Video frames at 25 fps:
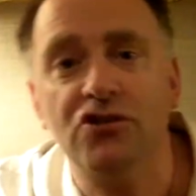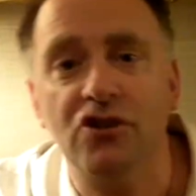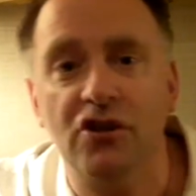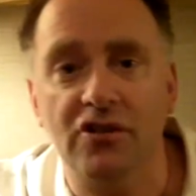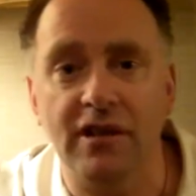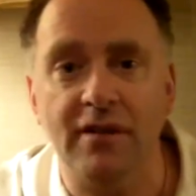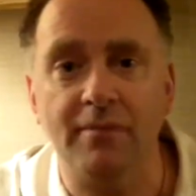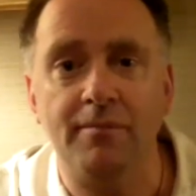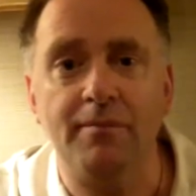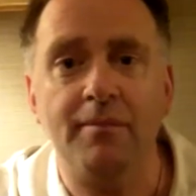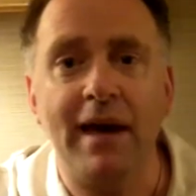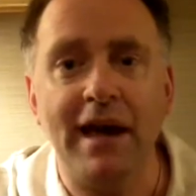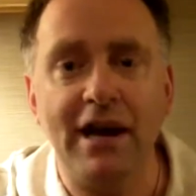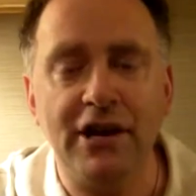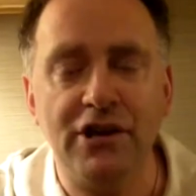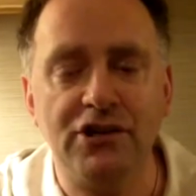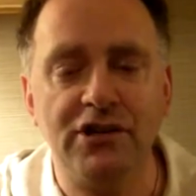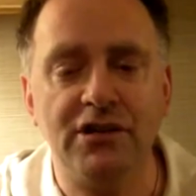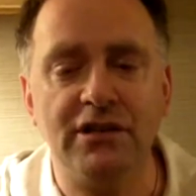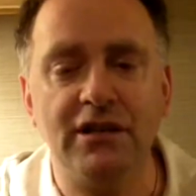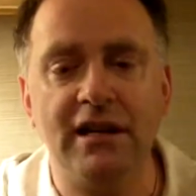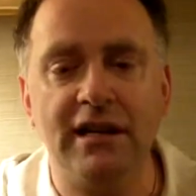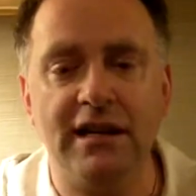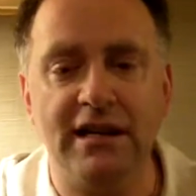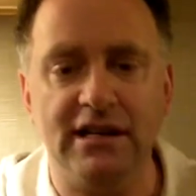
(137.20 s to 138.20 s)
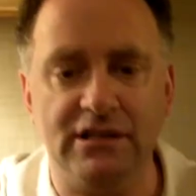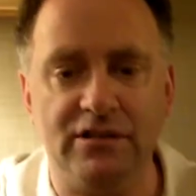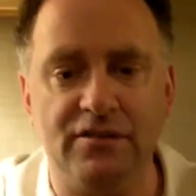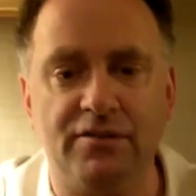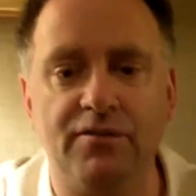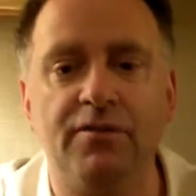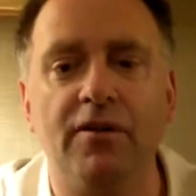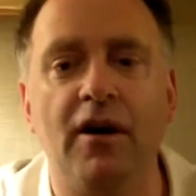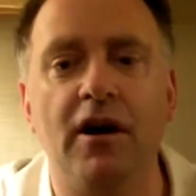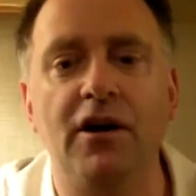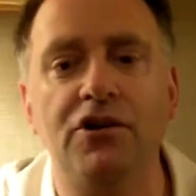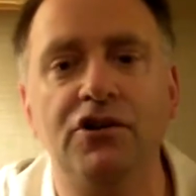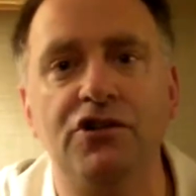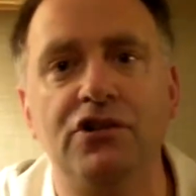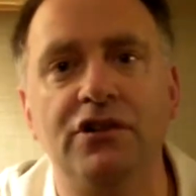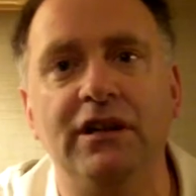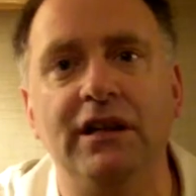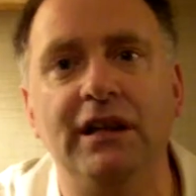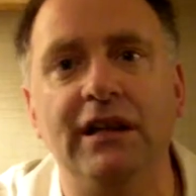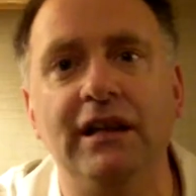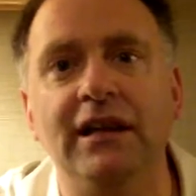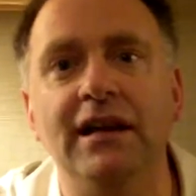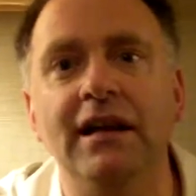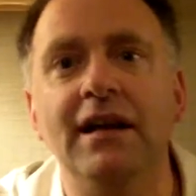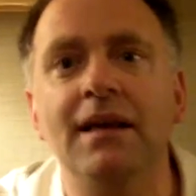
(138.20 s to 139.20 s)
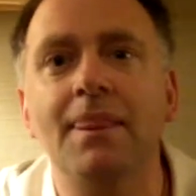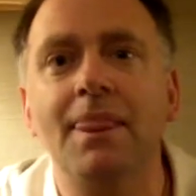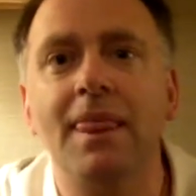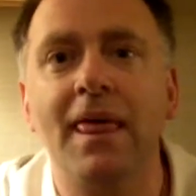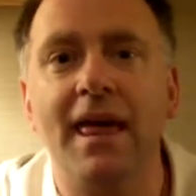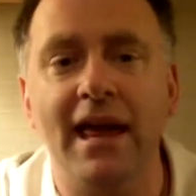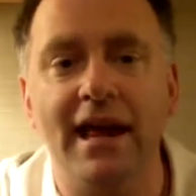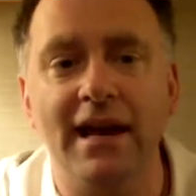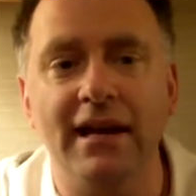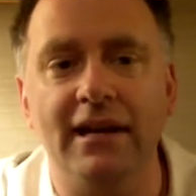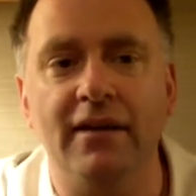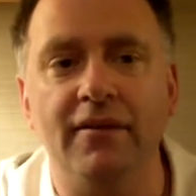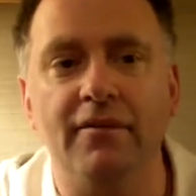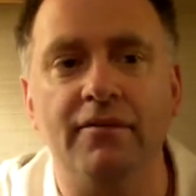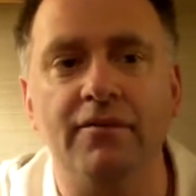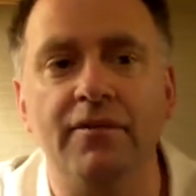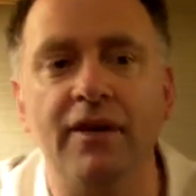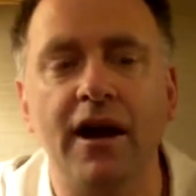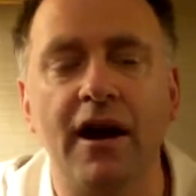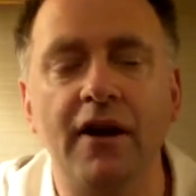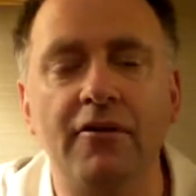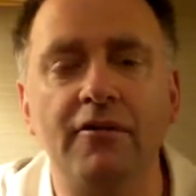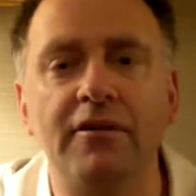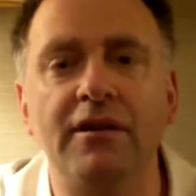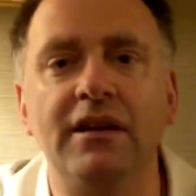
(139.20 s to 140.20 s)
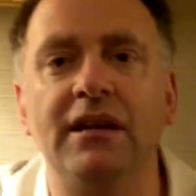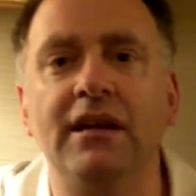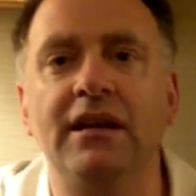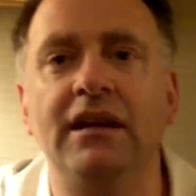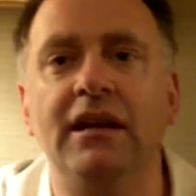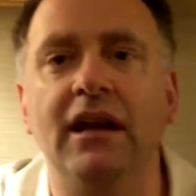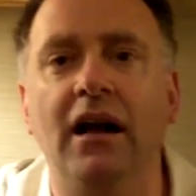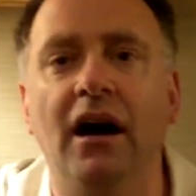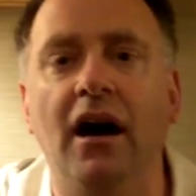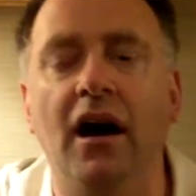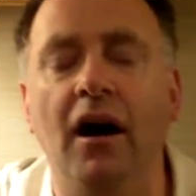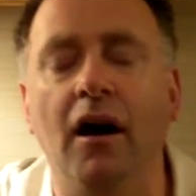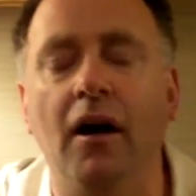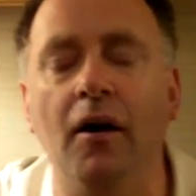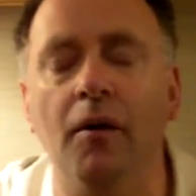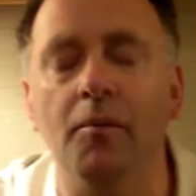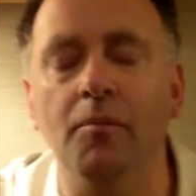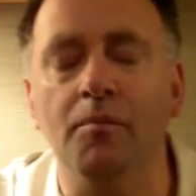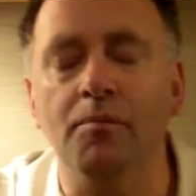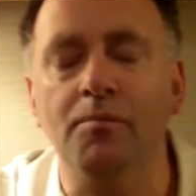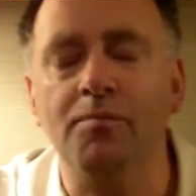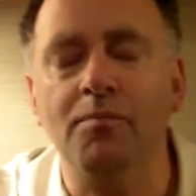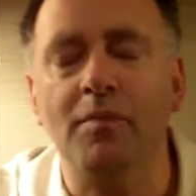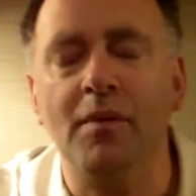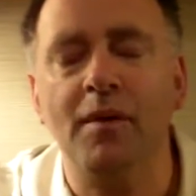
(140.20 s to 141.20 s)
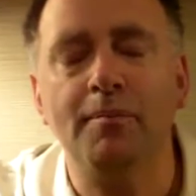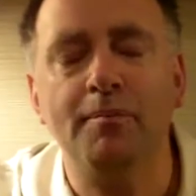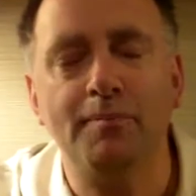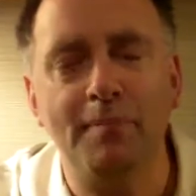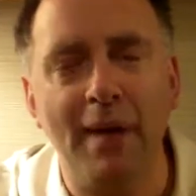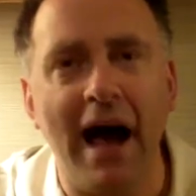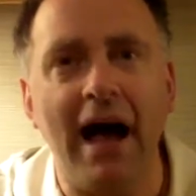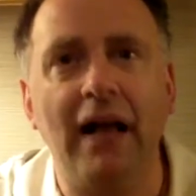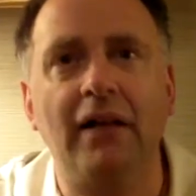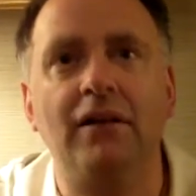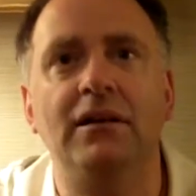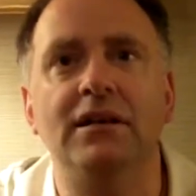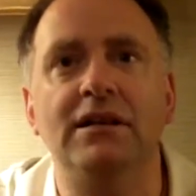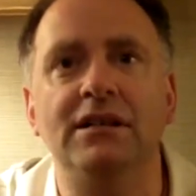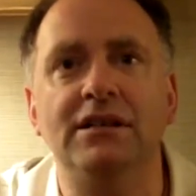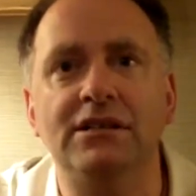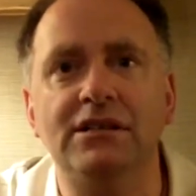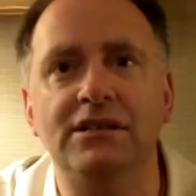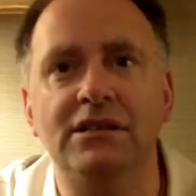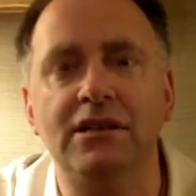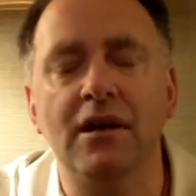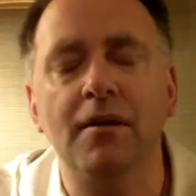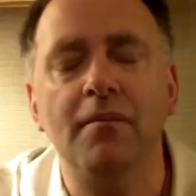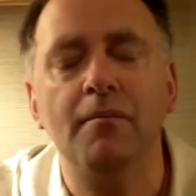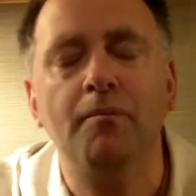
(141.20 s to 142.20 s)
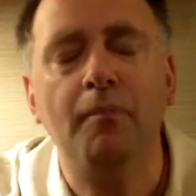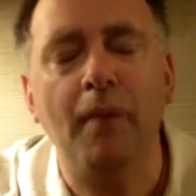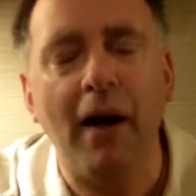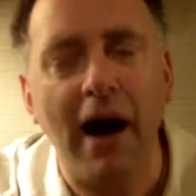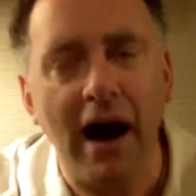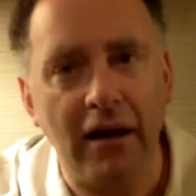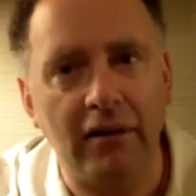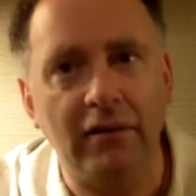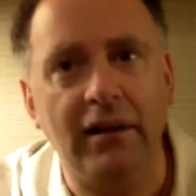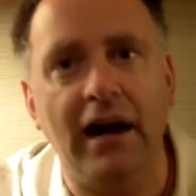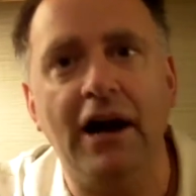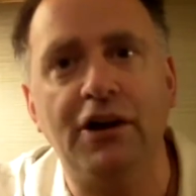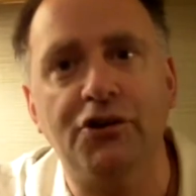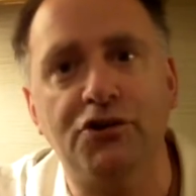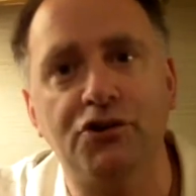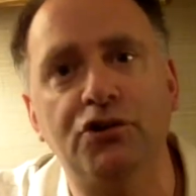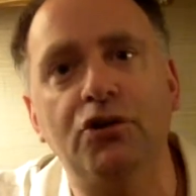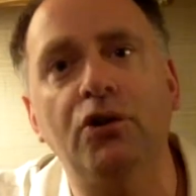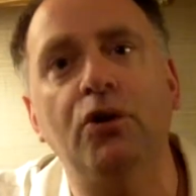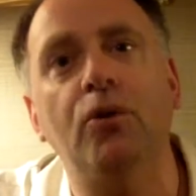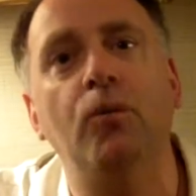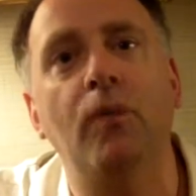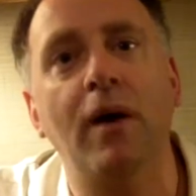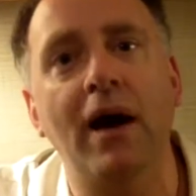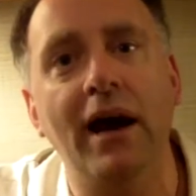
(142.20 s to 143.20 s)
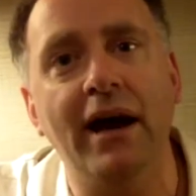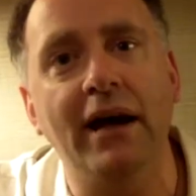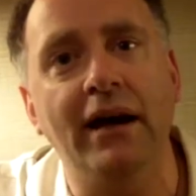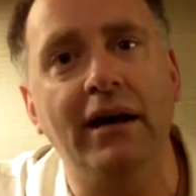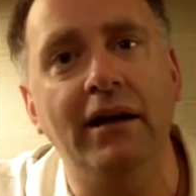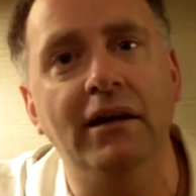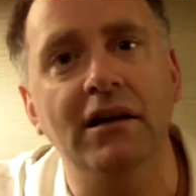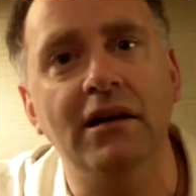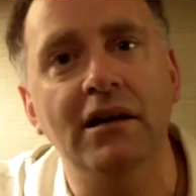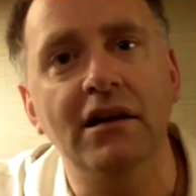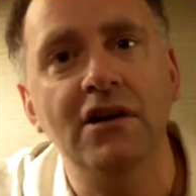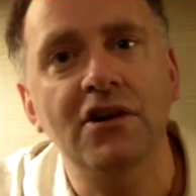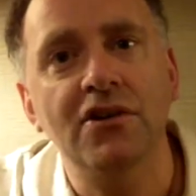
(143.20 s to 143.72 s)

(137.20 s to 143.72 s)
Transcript: so the patient is functioning in a very balanced biological way.